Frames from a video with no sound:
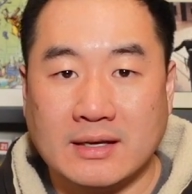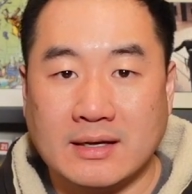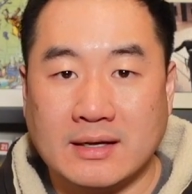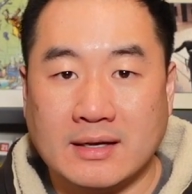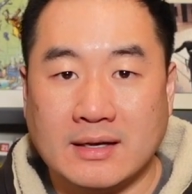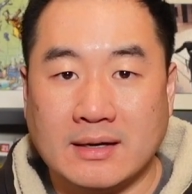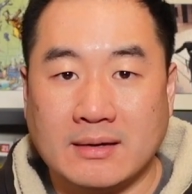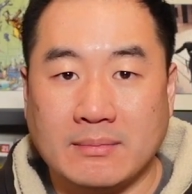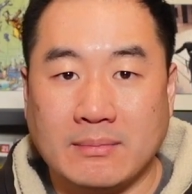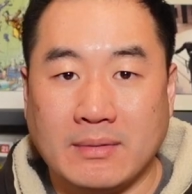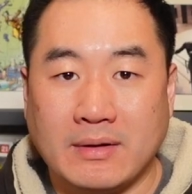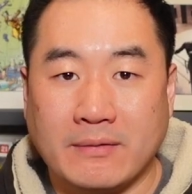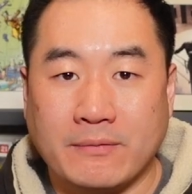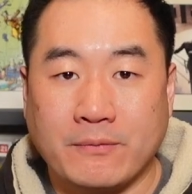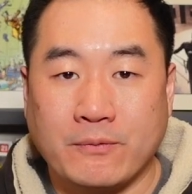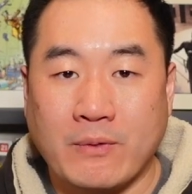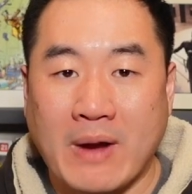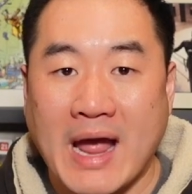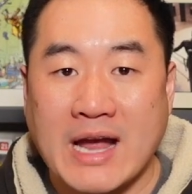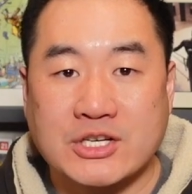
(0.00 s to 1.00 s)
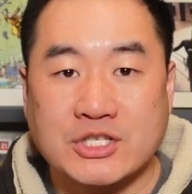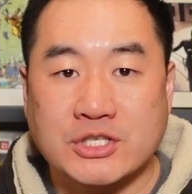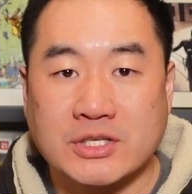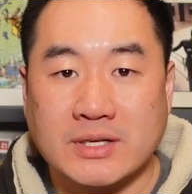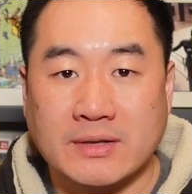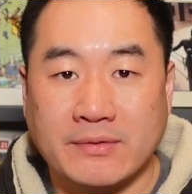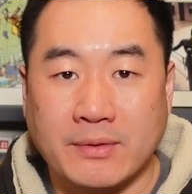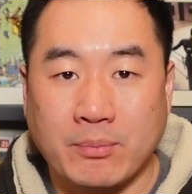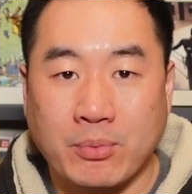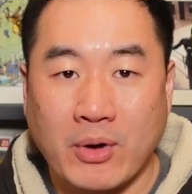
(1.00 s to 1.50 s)
a
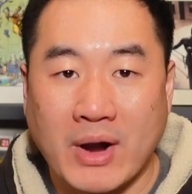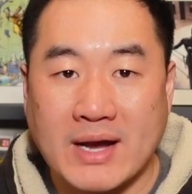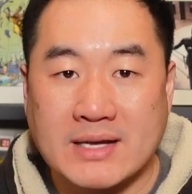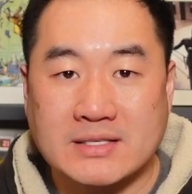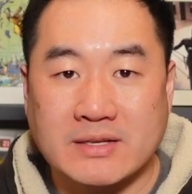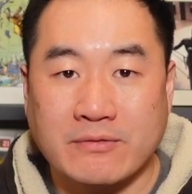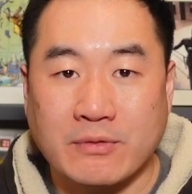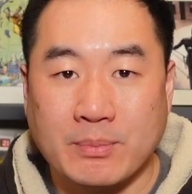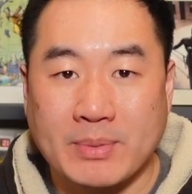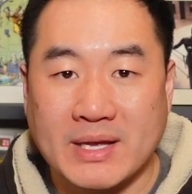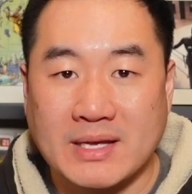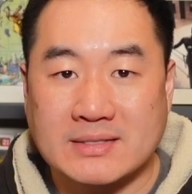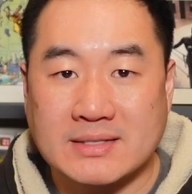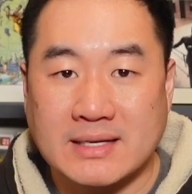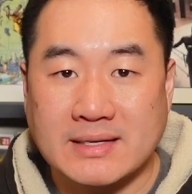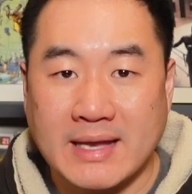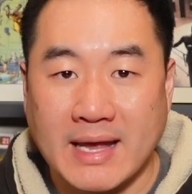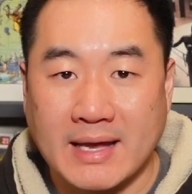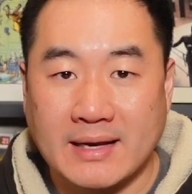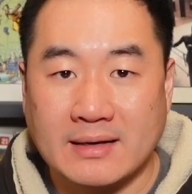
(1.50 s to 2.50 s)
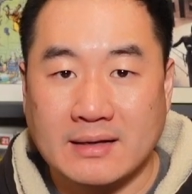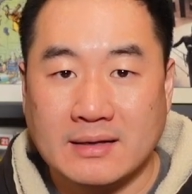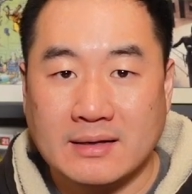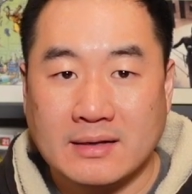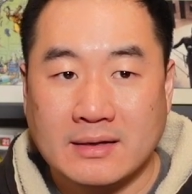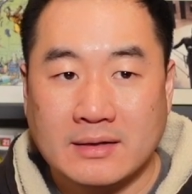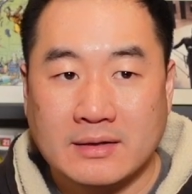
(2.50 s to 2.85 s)
fraction of the price of a PSA 10.